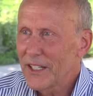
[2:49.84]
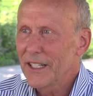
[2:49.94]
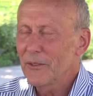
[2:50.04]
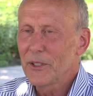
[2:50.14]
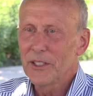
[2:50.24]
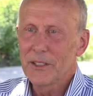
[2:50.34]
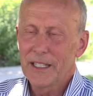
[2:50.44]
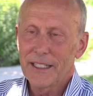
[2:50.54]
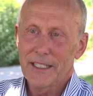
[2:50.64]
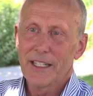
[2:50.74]
I really
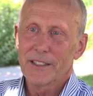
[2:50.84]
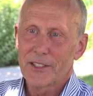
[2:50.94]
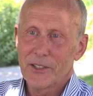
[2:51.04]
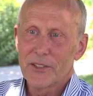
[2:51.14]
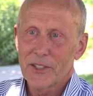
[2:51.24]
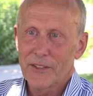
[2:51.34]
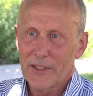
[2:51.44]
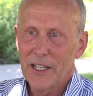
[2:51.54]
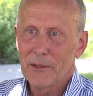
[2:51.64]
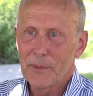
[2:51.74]
like to get students off
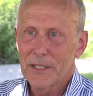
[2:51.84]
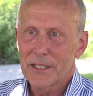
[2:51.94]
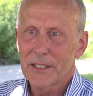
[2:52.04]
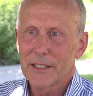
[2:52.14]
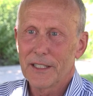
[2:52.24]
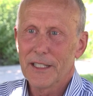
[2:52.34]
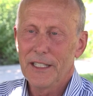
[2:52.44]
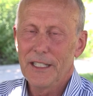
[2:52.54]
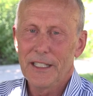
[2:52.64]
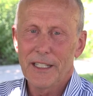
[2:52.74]
campus,
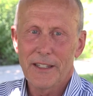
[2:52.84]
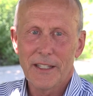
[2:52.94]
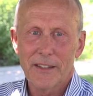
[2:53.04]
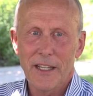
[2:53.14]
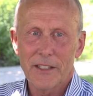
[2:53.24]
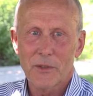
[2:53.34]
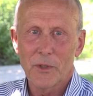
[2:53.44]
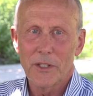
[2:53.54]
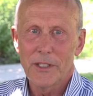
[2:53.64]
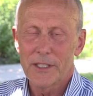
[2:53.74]
and I think that's
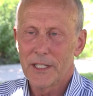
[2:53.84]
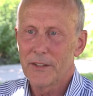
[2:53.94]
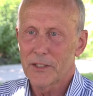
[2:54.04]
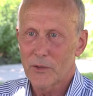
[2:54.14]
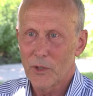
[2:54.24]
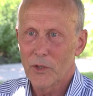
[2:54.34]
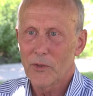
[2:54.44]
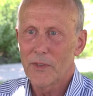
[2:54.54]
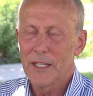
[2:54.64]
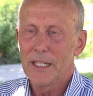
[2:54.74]
where you see this
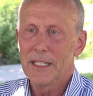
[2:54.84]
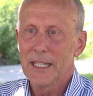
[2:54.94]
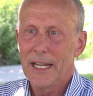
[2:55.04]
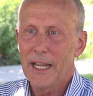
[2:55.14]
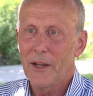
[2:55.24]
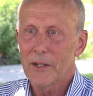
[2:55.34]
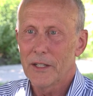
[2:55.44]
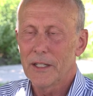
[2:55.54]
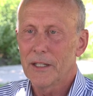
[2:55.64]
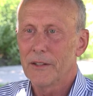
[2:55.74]
growth. They need to get out
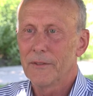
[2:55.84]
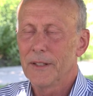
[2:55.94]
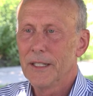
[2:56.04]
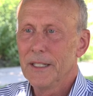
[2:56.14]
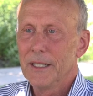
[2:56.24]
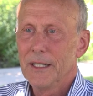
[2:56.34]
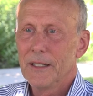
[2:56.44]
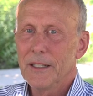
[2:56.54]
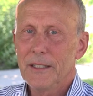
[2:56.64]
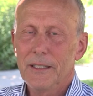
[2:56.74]
of
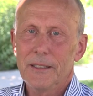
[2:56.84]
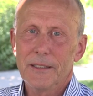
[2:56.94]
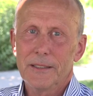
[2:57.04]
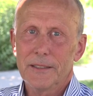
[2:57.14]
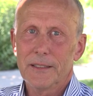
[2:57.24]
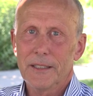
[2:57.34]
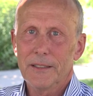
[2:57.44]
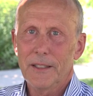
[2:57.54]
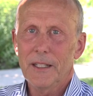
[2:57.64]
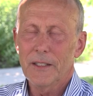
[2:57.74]
a
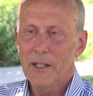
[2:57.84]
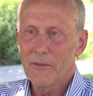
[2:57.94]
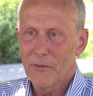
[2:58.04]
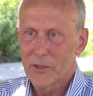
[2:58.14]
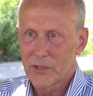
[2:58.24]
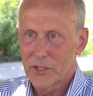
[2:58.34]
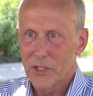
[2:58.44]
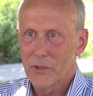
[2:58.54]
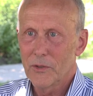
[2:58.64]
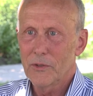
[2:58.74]
comfort
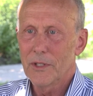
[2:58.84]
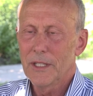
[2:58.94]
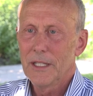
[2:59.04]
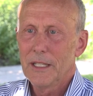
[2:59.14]
zone.